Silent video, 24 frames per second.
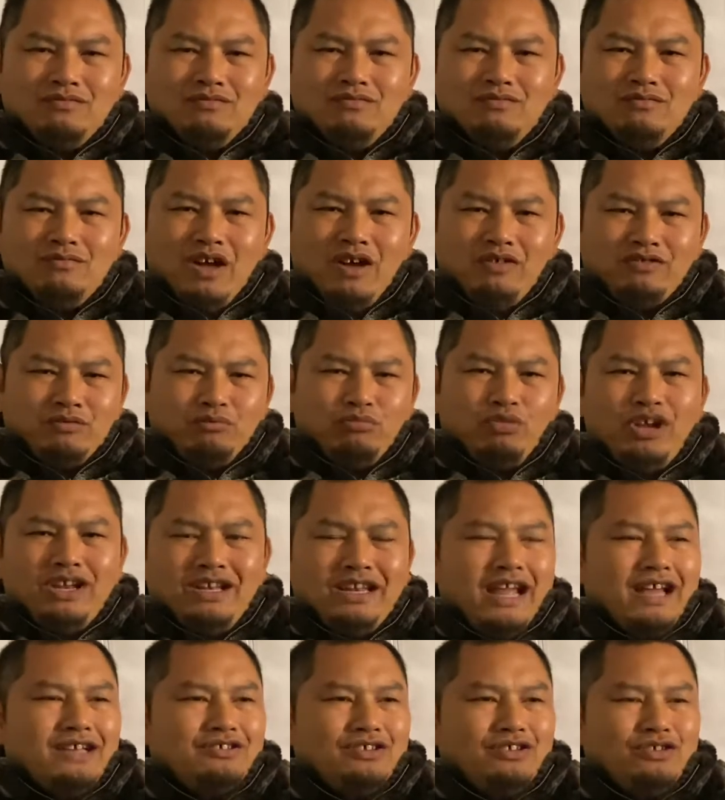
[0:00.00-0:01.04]
I was a break
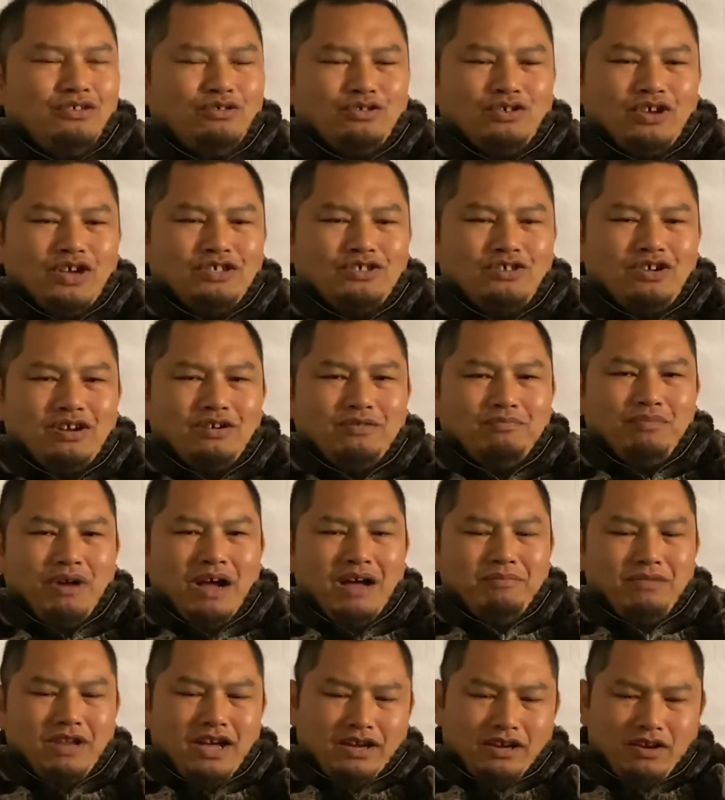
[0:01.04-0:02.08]
dancer, you know, so I started pop
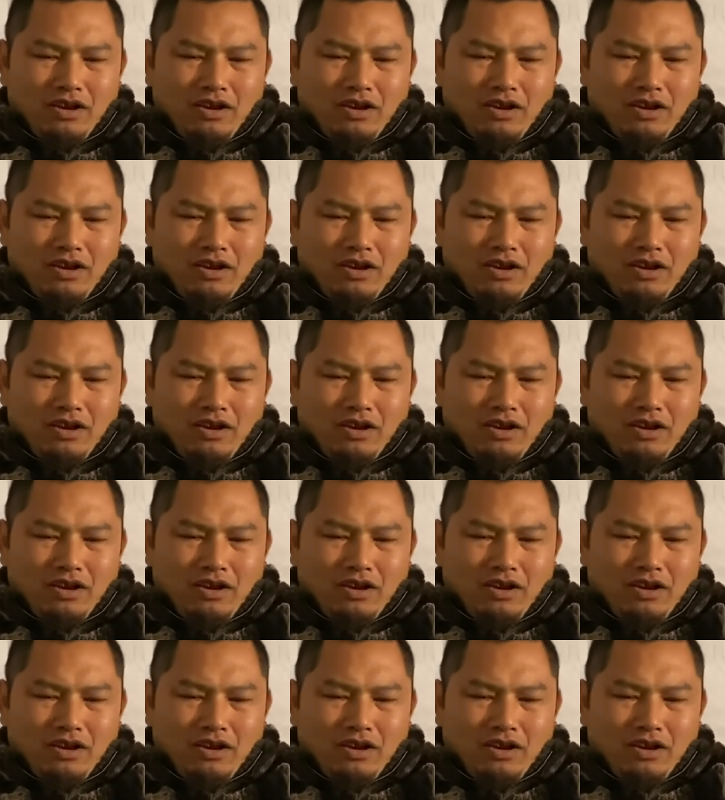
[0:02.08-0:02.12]
locking.